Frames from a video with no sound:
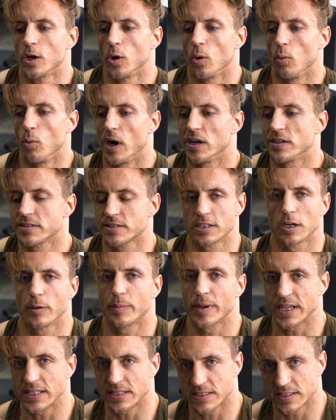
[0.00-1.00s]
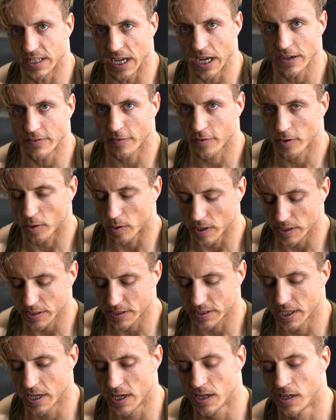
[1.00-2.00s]
while still being safe, of
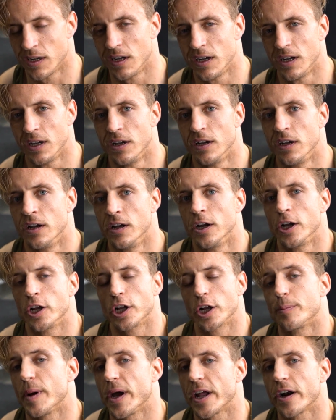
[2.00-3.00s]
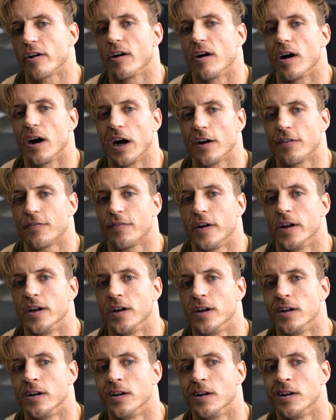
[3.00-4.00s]
course, you're better off
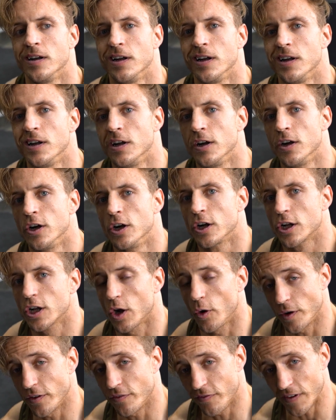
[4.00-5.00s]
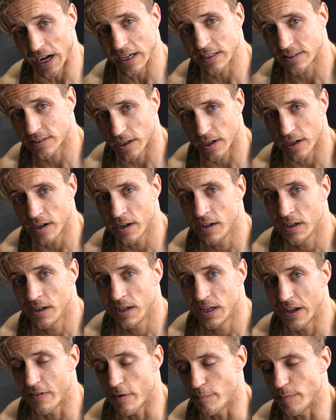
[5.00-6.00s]
going faster
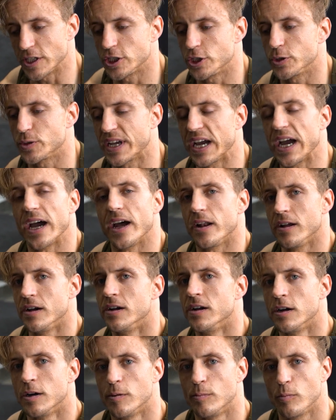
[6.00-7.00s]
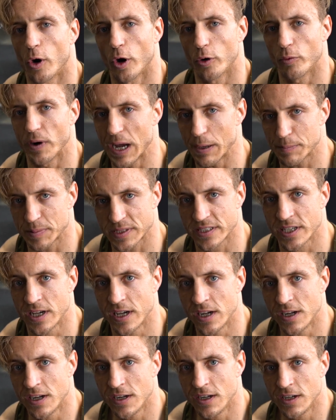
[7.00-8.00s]
if it means you get more reps,
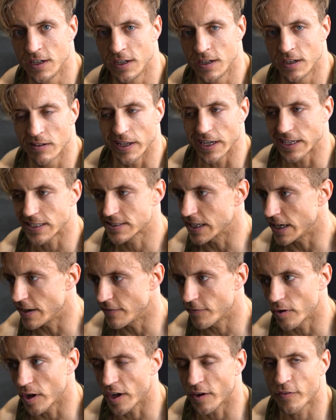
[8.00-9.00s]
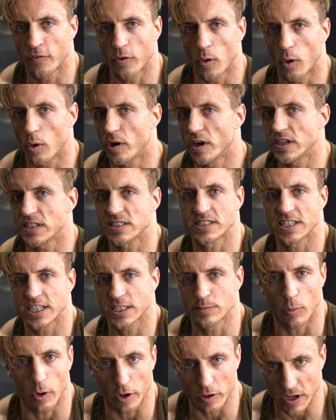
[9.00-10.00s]
like say for like 4 to
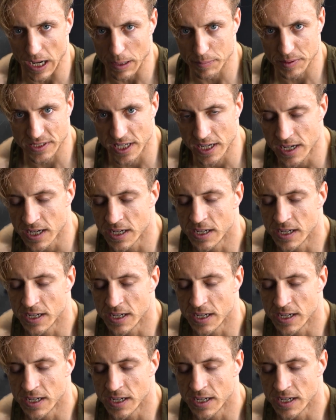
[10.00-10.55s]
6 more reps,